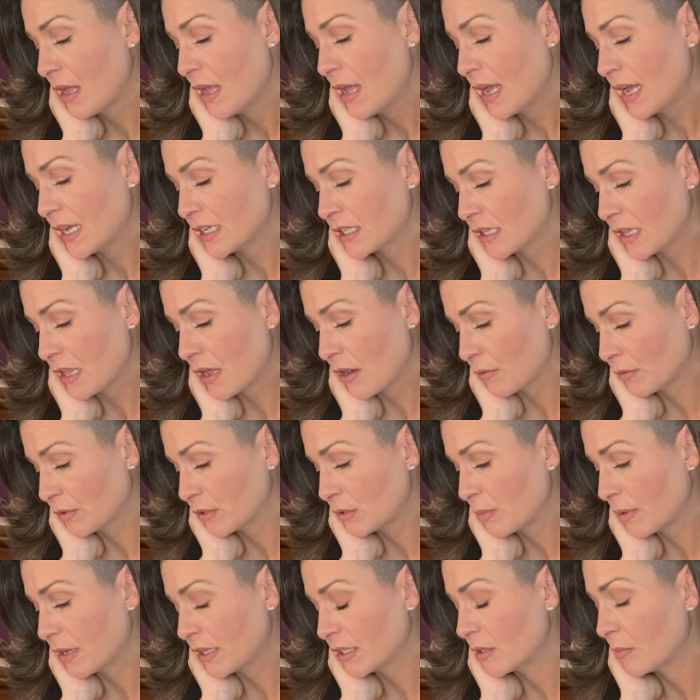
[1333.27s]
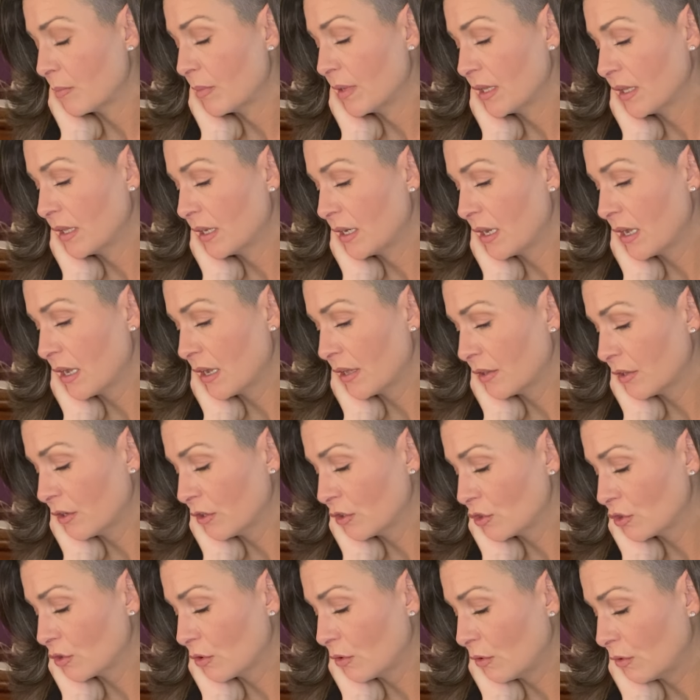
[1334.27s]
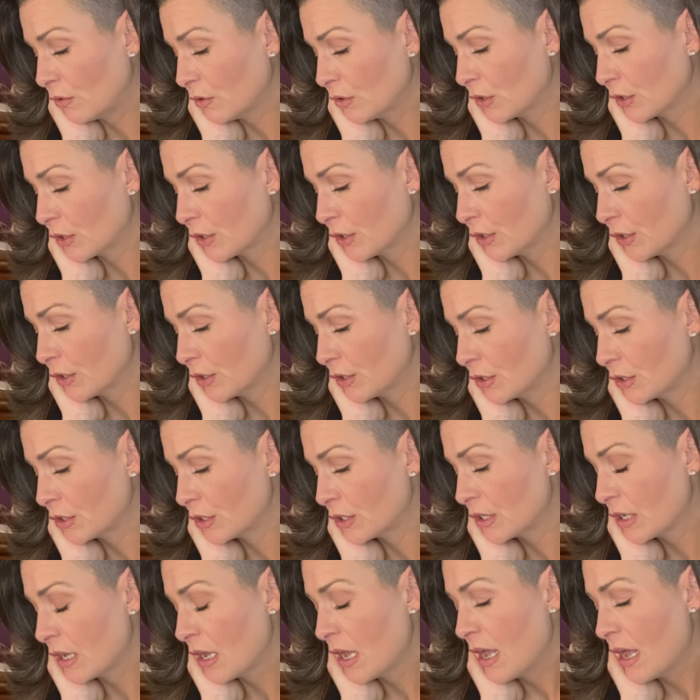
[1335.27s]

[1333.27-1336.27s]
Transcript: has a lot of responsibility on their shoulders.